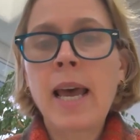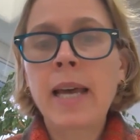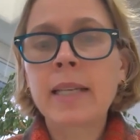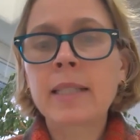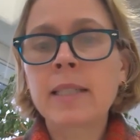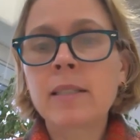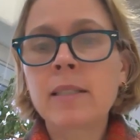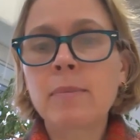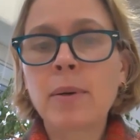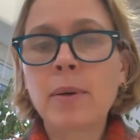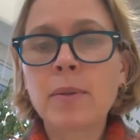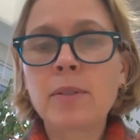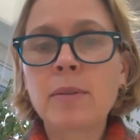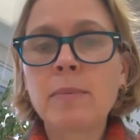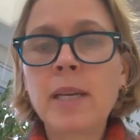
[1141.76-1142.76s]
Act is
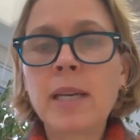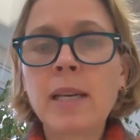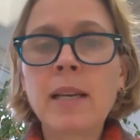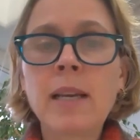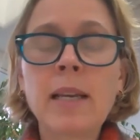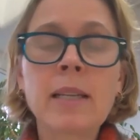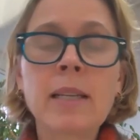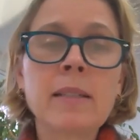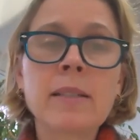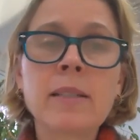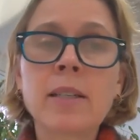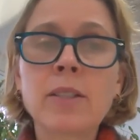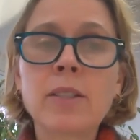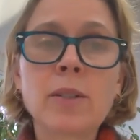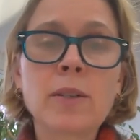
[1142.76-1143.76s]
supposed to mean.
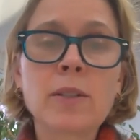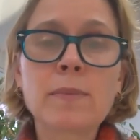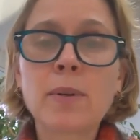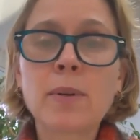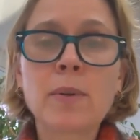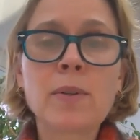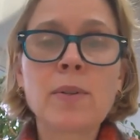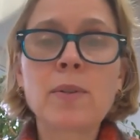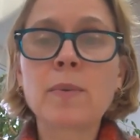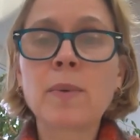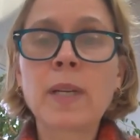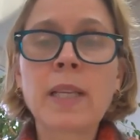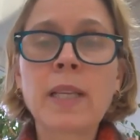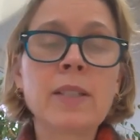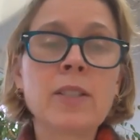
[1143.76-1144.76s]
Existing jurisprudence
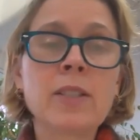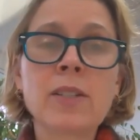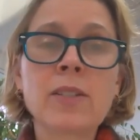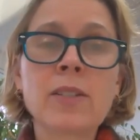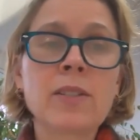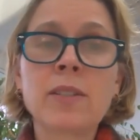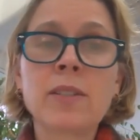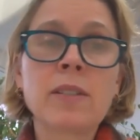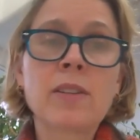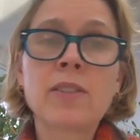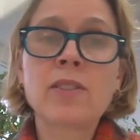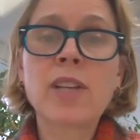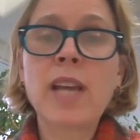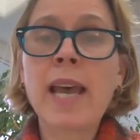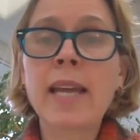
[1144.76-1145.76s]
really just
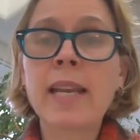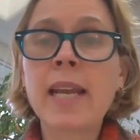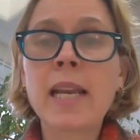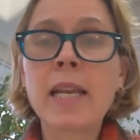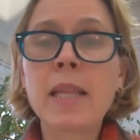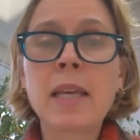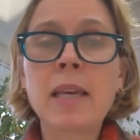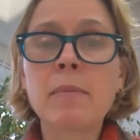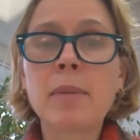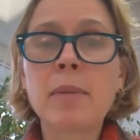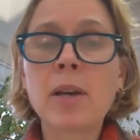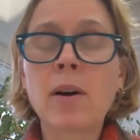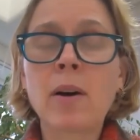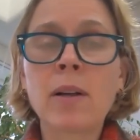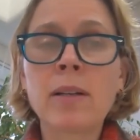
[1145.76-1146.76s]
doesn't add anything
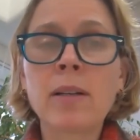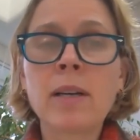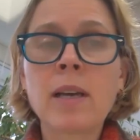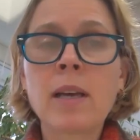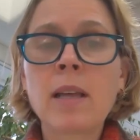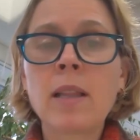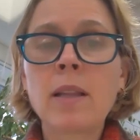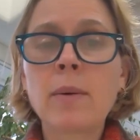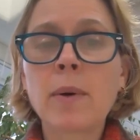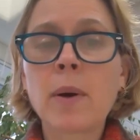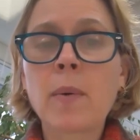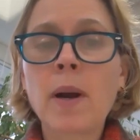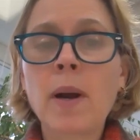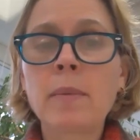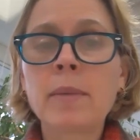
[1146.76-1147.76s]
beyond the
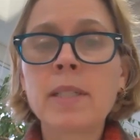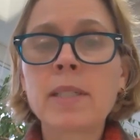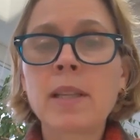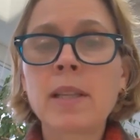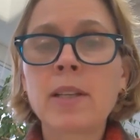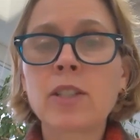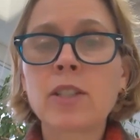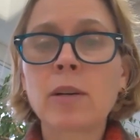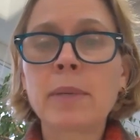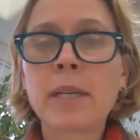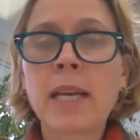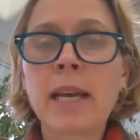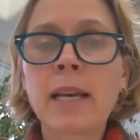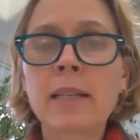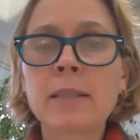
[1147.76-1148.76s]
requirements in the
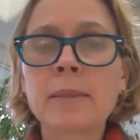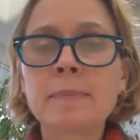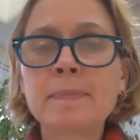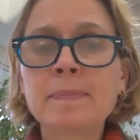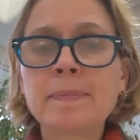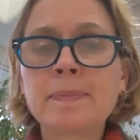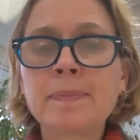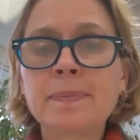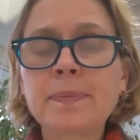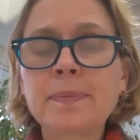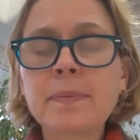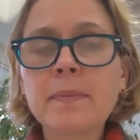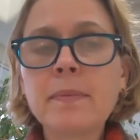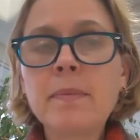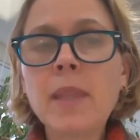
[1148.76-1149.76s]
Schuman Act.
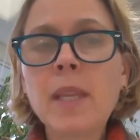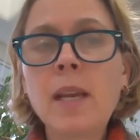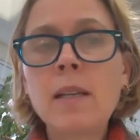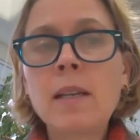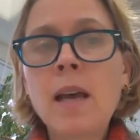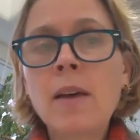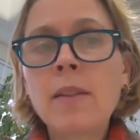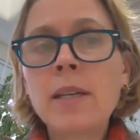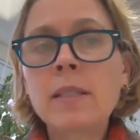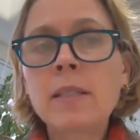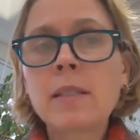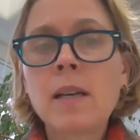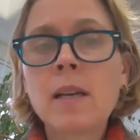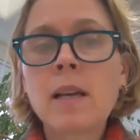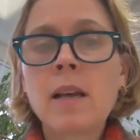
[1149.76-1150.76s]
Now,
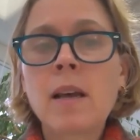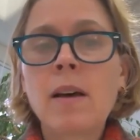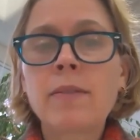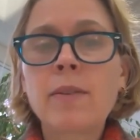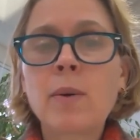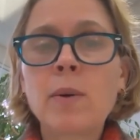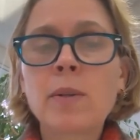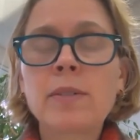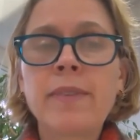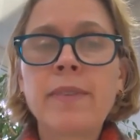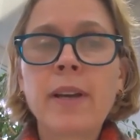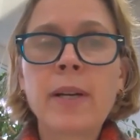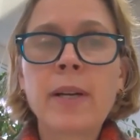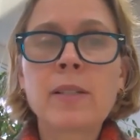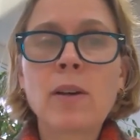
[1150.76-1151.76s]
this, of course,
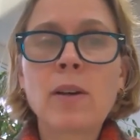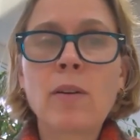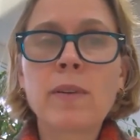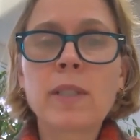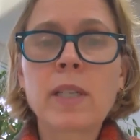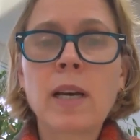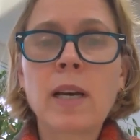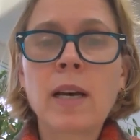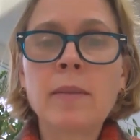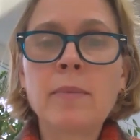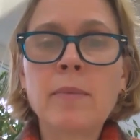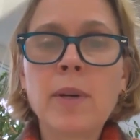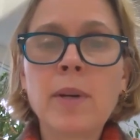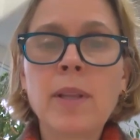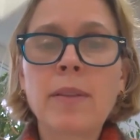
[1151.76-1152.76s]
varies over
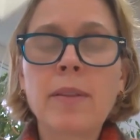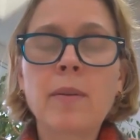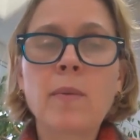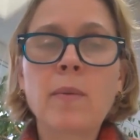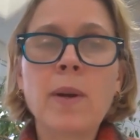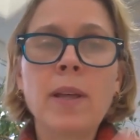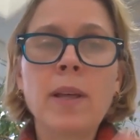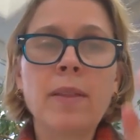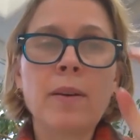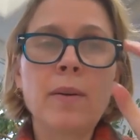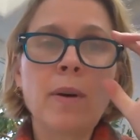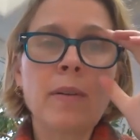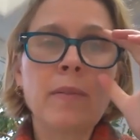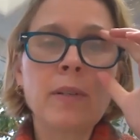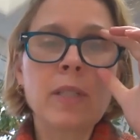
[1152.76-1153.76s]
time with
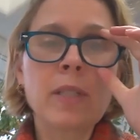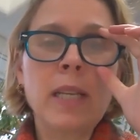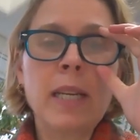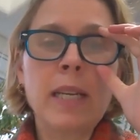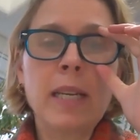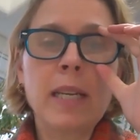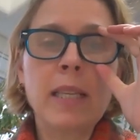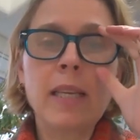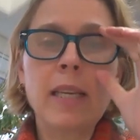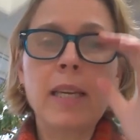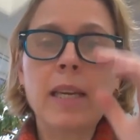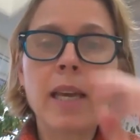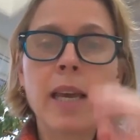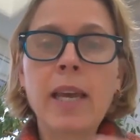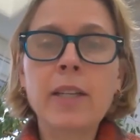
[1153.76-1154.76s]
whoever's leading
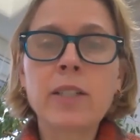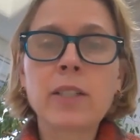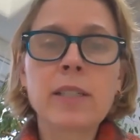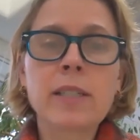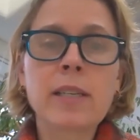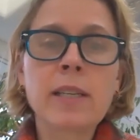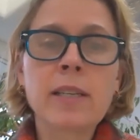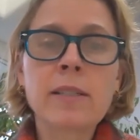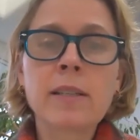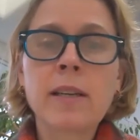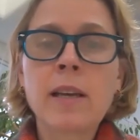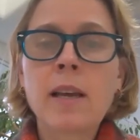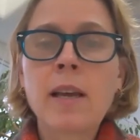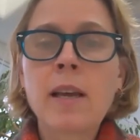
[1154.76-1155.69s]
the agencies.